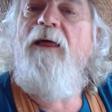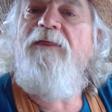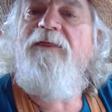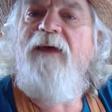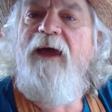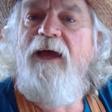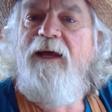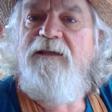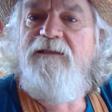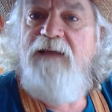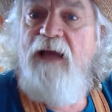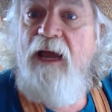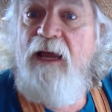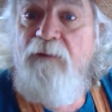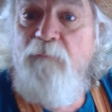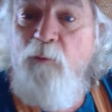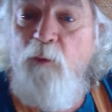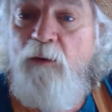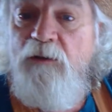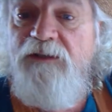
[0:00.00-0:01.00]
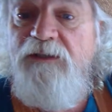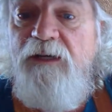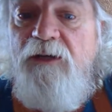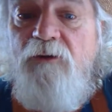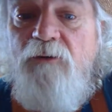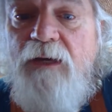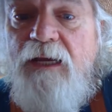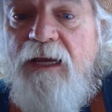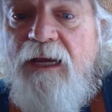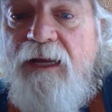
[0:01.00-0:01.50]
Thanks, and we'll see
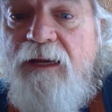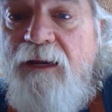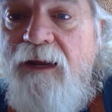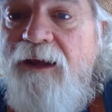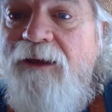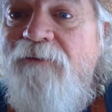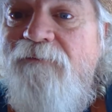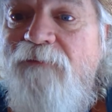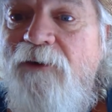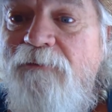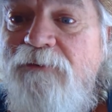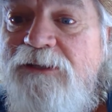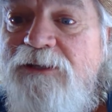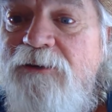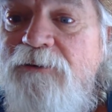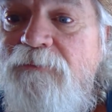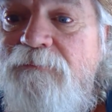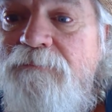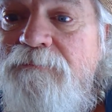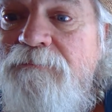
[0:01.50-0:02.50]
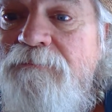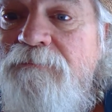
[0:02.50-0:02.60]
you again very soon.